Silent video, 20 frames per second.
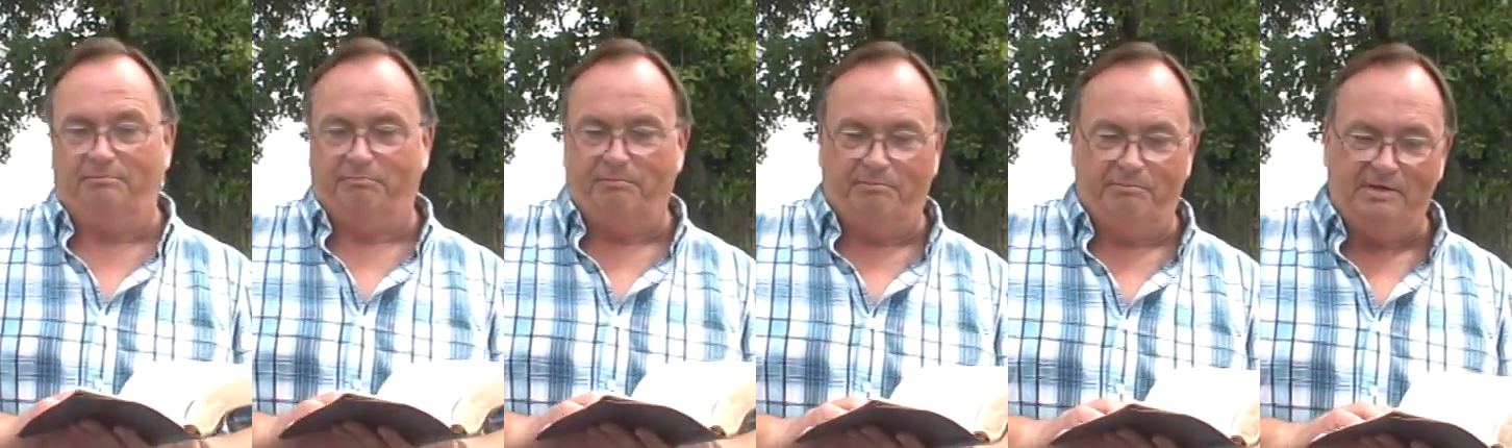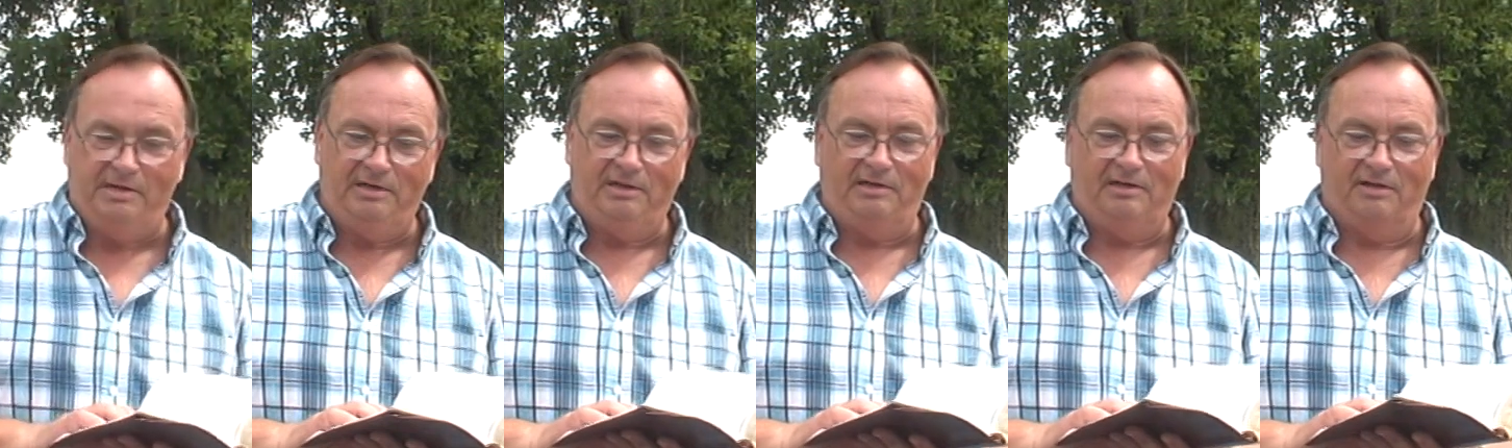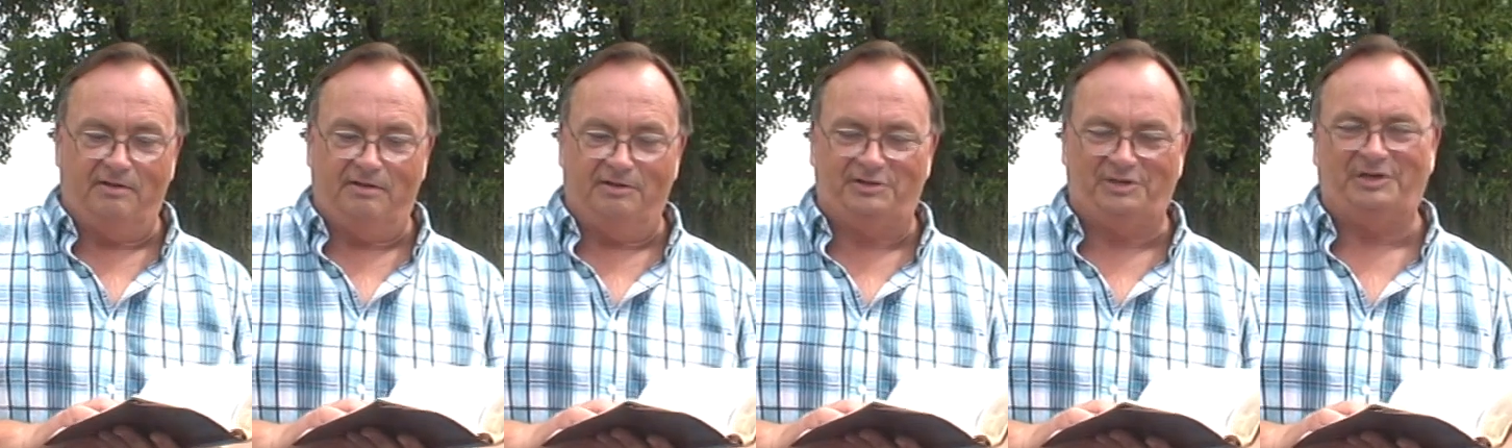many
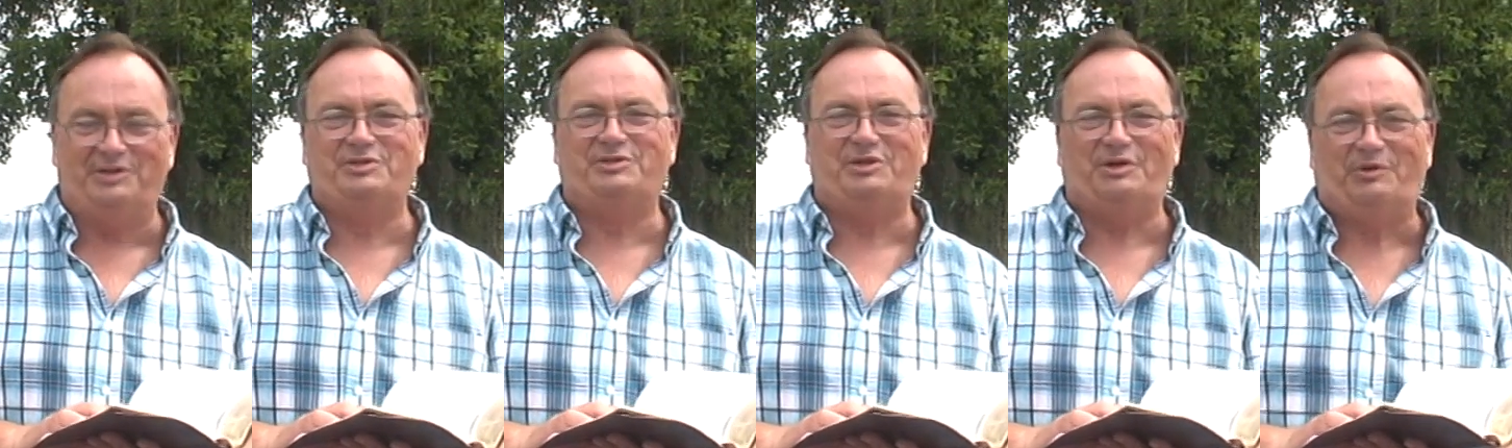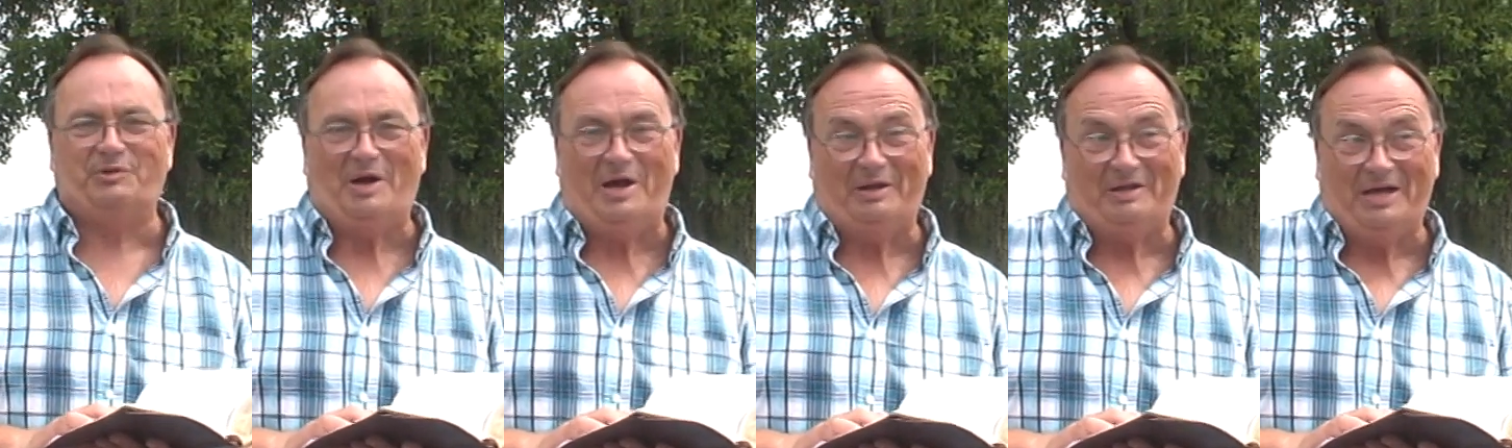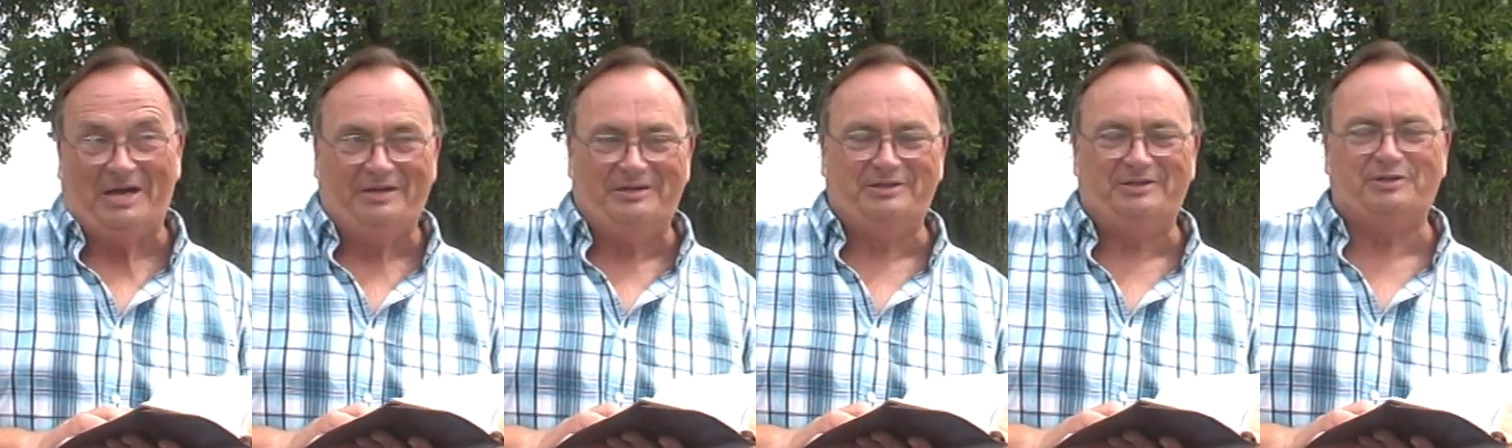of the sins that are
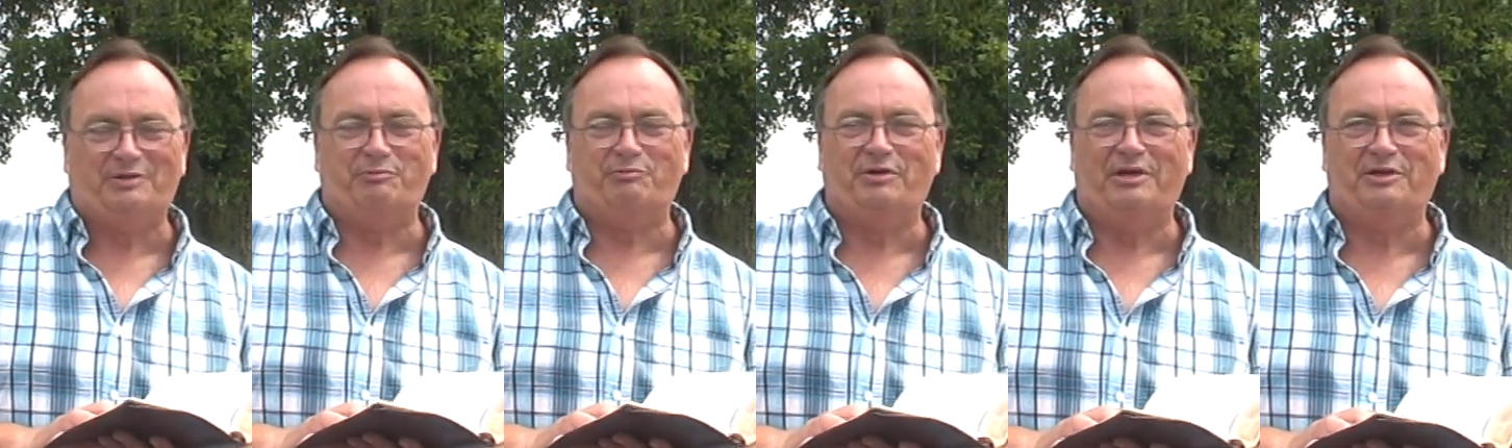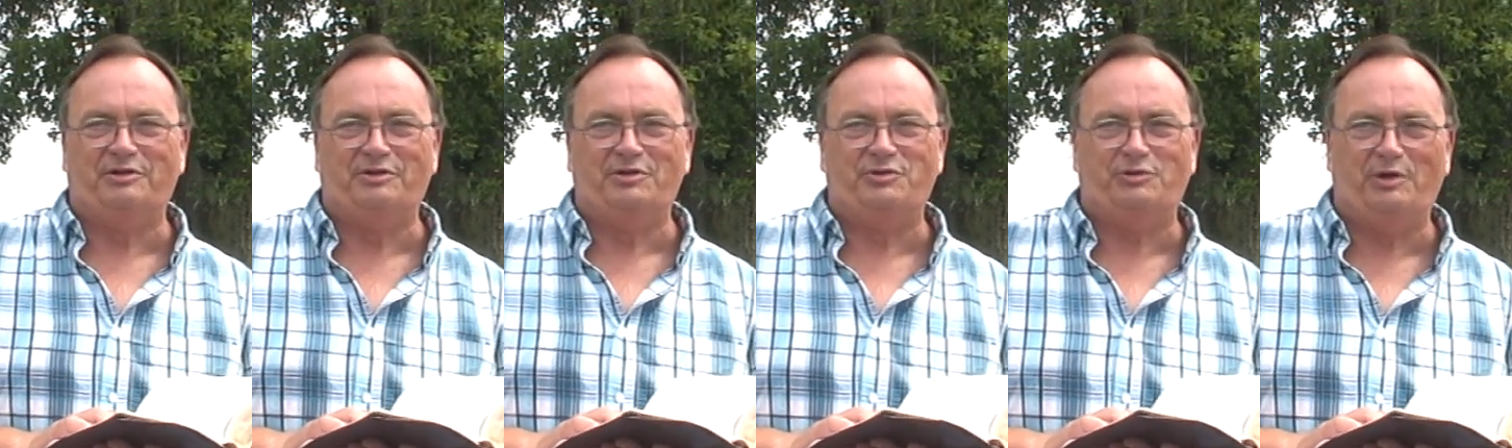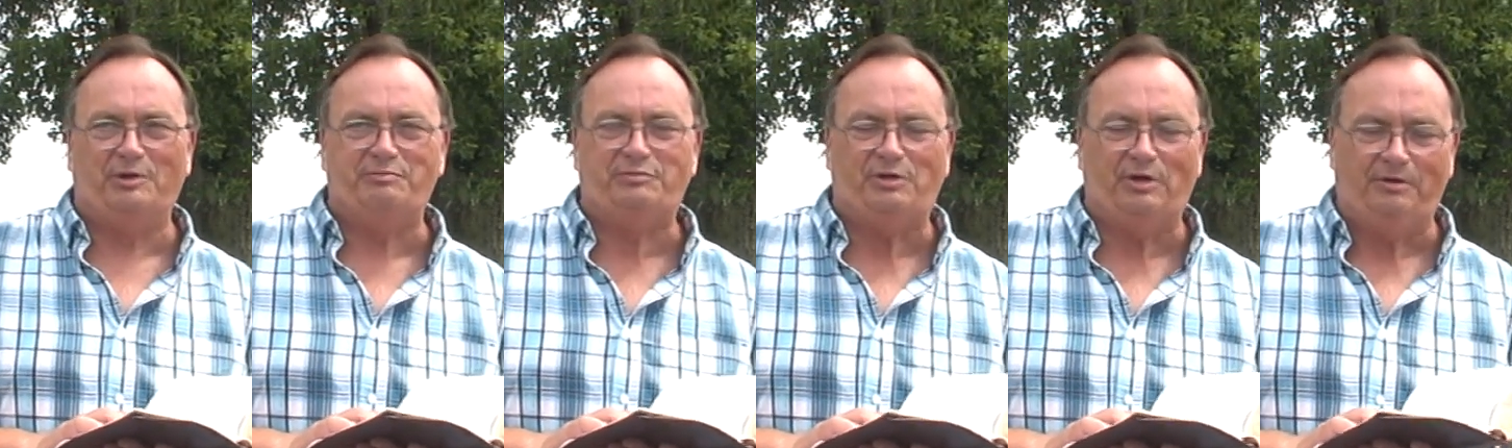outlined in the
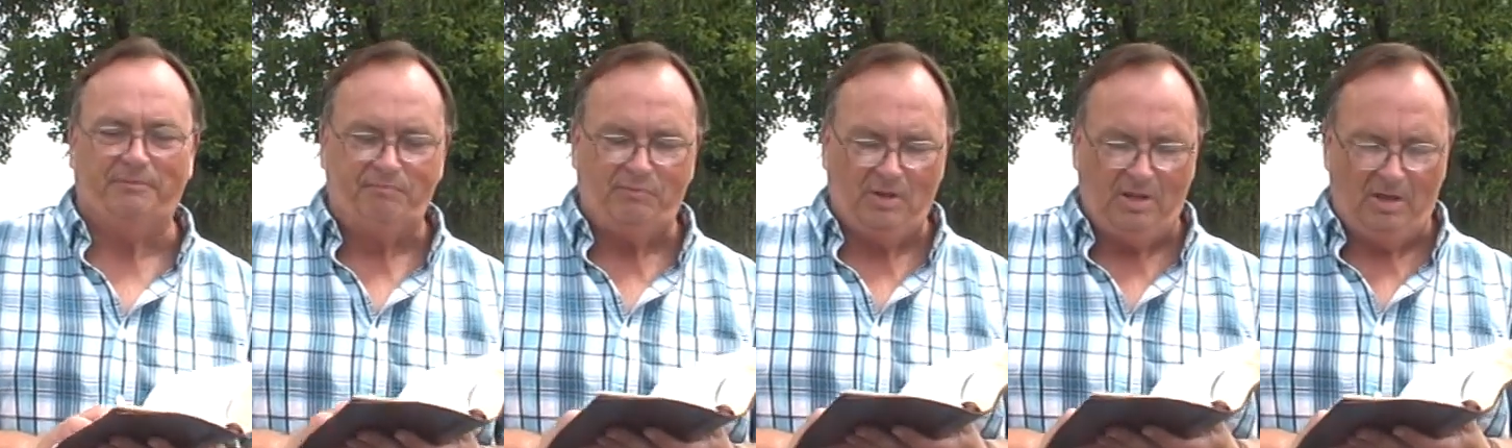scripture.